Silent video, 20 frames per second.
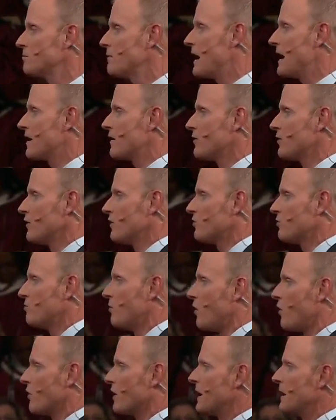matter this
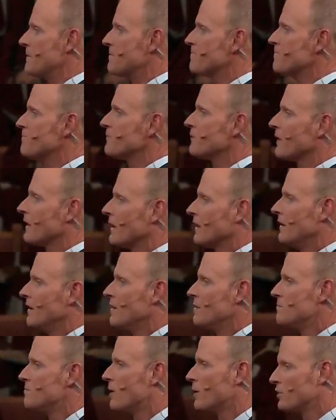morning:
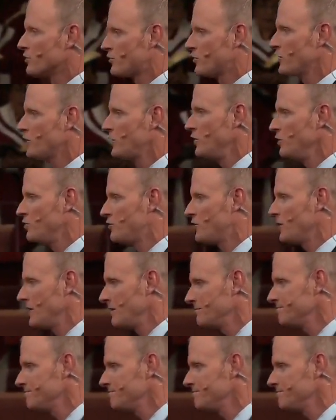persecution.